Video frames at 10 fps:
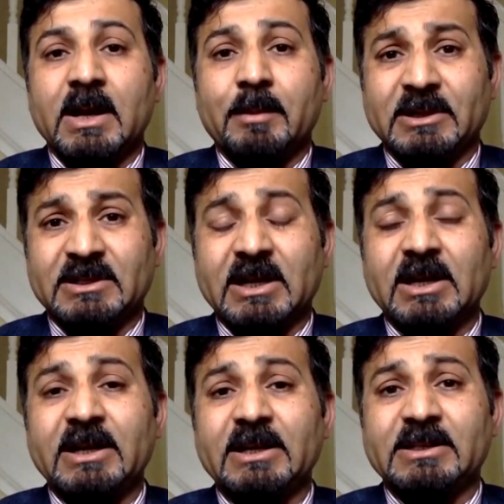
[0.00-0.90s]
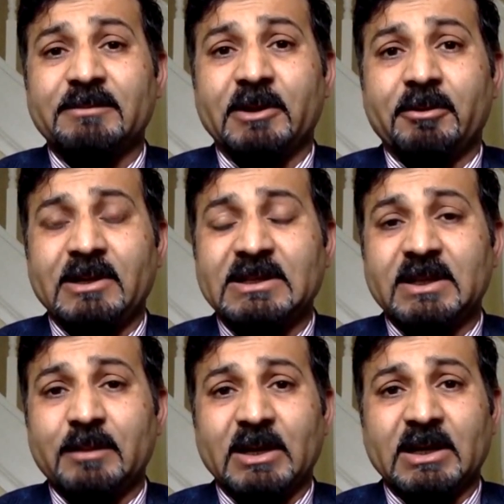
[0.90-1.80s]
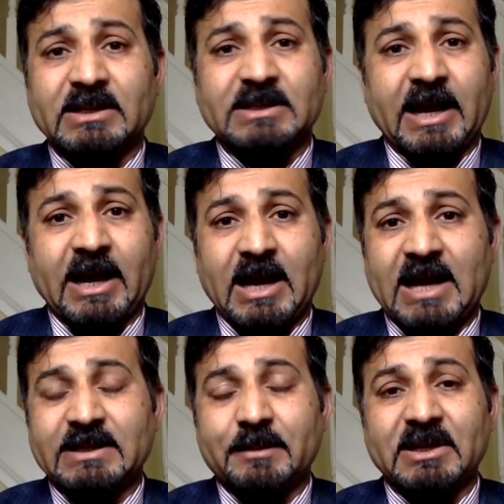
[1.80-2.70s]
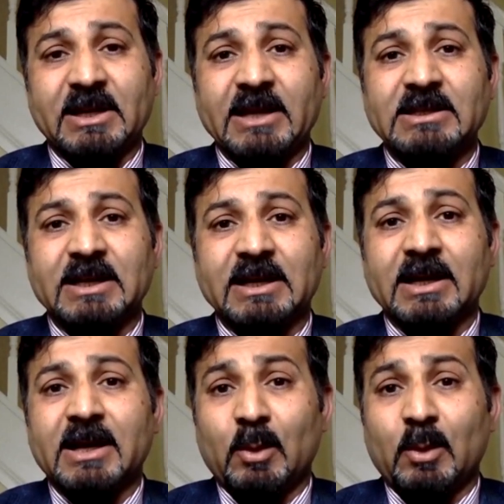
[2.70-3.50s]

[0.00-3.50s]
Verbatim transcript: But certainly it is very risky because, as I've been hinting,